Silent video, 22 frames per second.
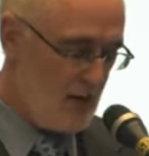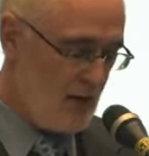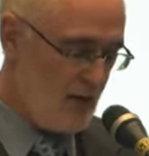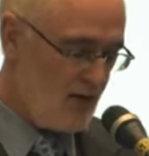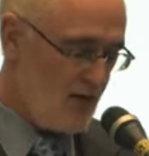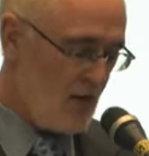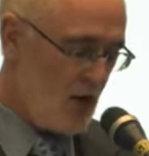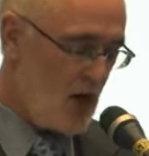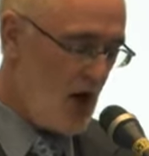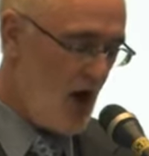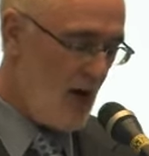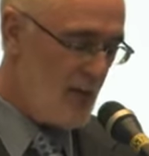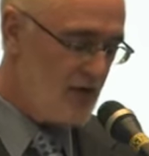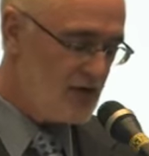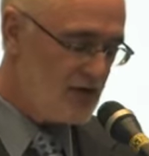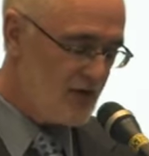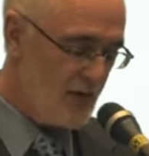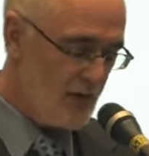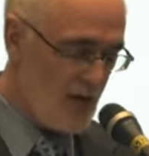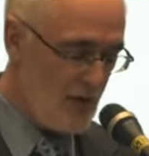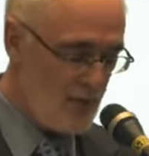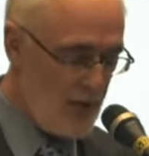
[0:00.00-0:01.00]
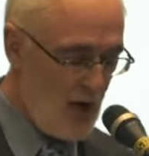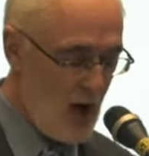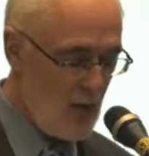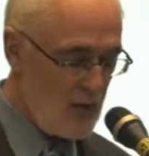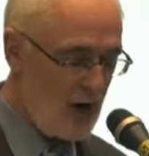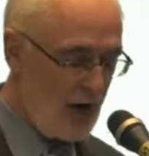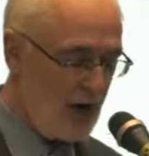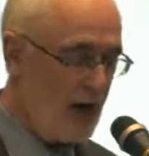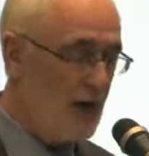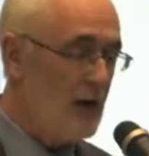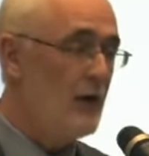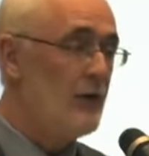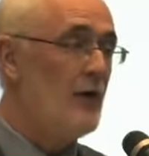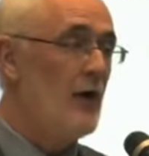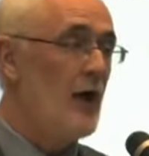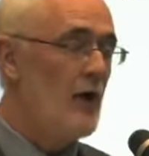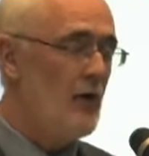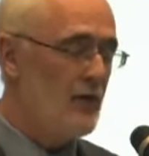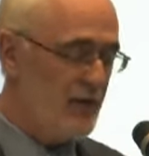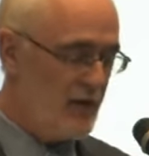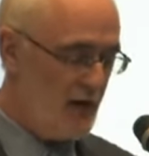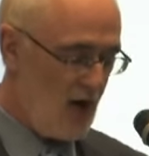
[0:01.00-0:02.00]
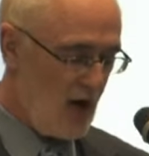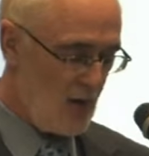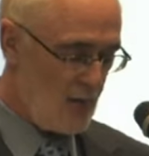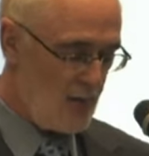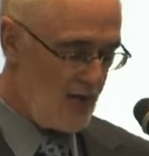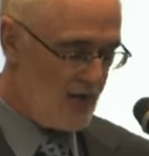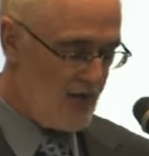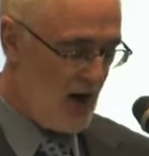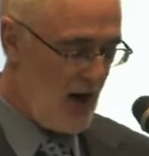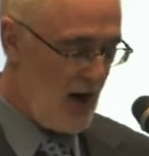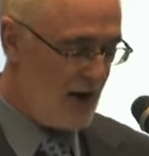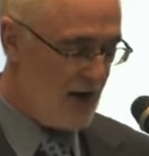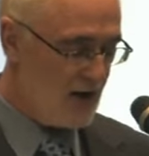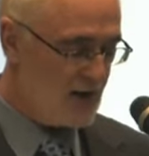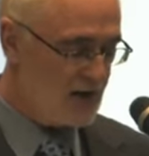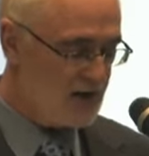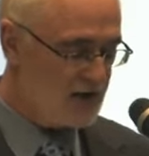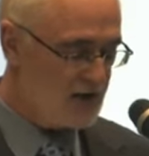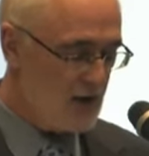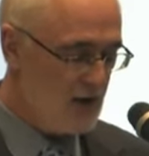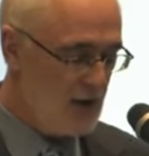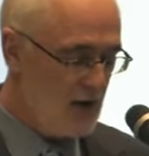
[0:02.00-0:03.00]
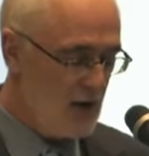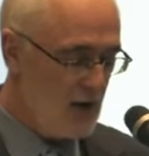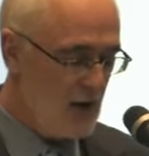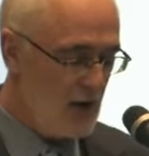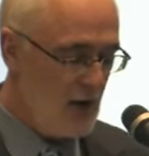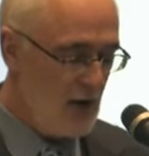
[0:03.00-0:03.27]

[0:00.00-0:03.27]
for comments from the public and other healthcare providers.